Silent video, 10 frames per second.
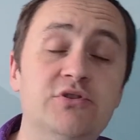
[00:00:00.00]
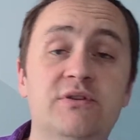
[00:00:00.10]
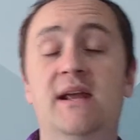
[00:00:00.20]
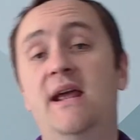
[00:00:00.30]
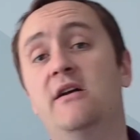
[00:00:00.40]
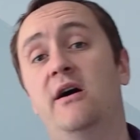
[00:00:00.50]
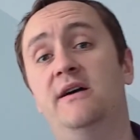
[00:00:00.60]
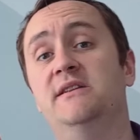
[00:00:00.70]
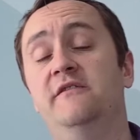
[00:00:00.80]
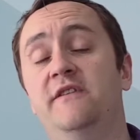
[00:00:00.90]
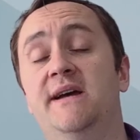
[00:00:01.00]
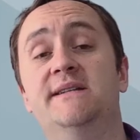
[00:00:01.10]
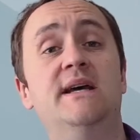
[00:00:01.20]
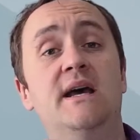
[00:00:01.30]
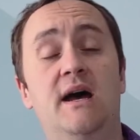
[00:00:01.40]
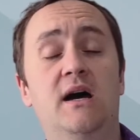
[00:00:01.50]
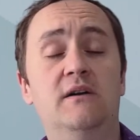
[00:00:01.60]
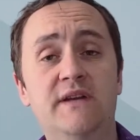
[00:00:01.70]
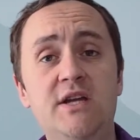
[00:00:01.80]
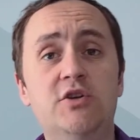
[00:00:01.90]
to get a causal effect
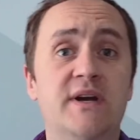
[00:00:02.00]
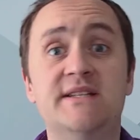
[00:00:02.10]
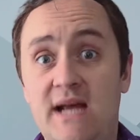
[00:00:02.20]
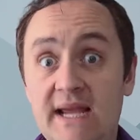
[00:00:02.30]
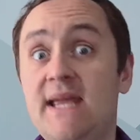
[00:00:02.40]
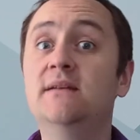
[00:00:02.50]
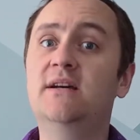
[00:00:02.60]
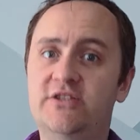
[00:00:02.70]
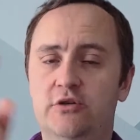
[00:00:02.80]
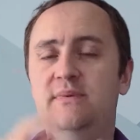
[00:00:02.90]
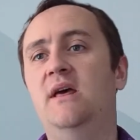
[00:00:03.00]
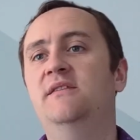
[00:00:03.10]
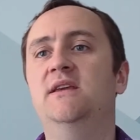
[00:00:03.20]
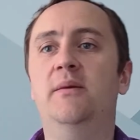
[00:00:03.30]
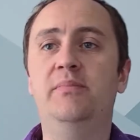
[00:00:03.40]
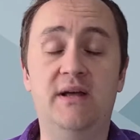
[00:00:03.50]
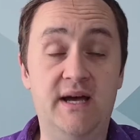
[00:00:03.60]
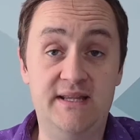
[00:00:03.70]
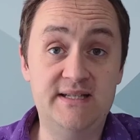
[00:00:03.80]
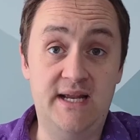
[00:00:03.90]
of interest, again, assuming that the
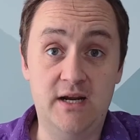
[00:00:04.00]
setting